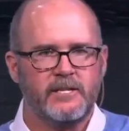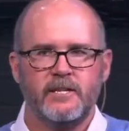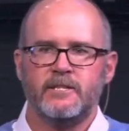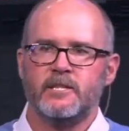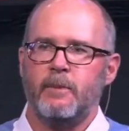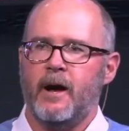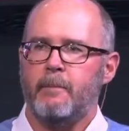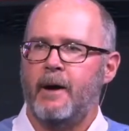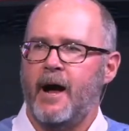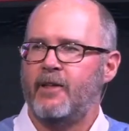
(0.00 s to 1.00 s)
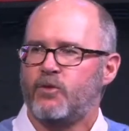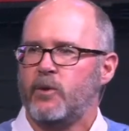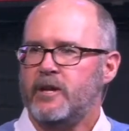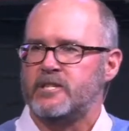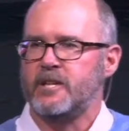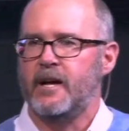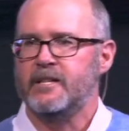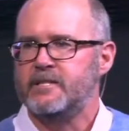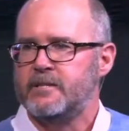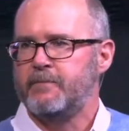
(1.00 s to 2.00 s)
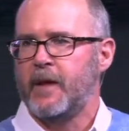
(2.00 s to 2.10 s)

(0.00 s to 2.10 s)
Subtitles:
message is about my three sons.